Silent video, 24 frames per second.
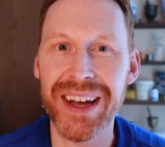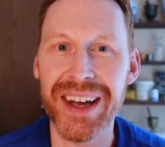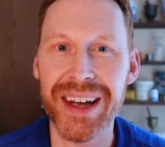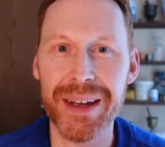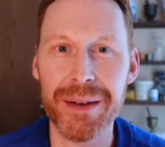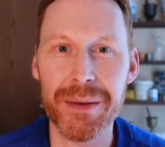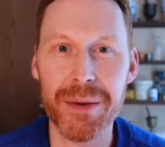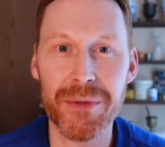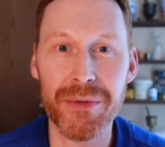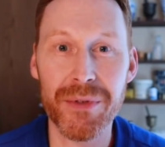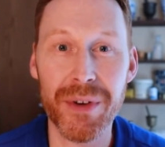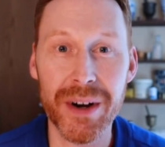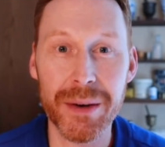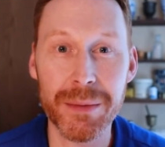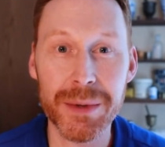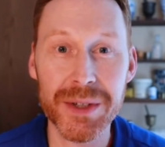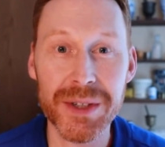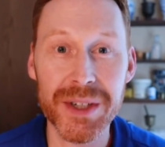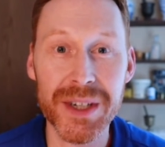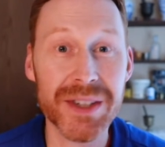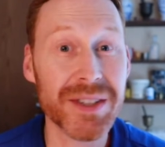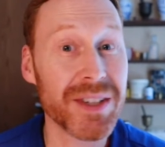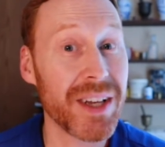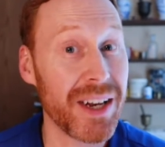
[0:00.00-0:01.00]
I am a
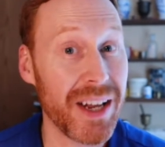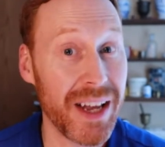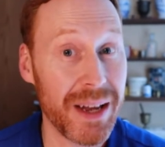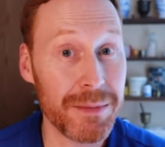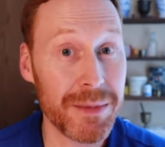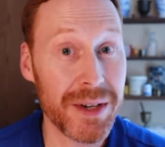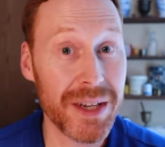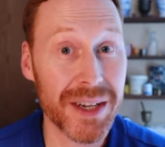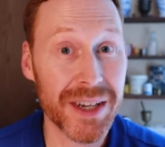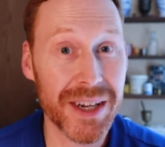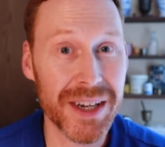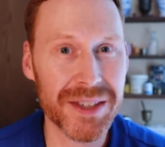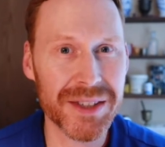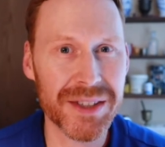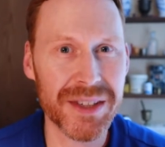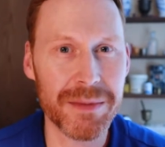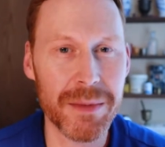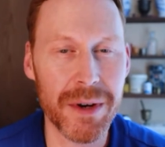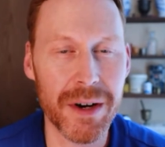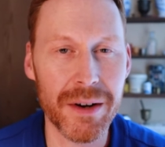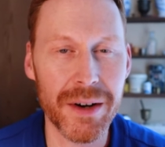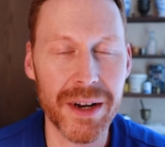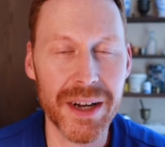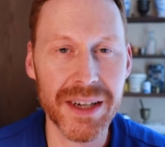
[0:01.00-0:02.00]
pharmacist at MD
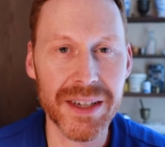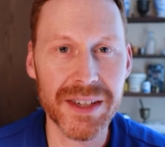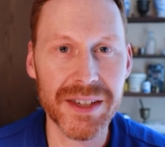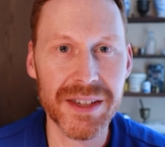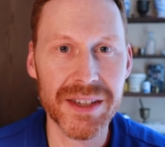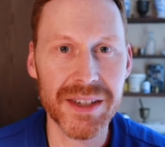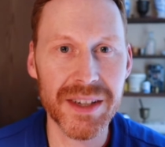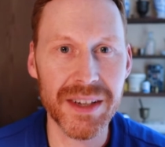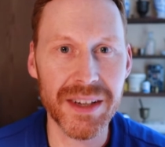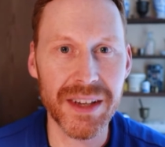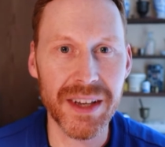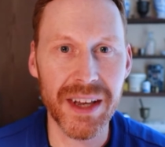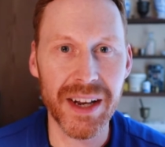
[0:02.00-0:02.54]
Custom Rx,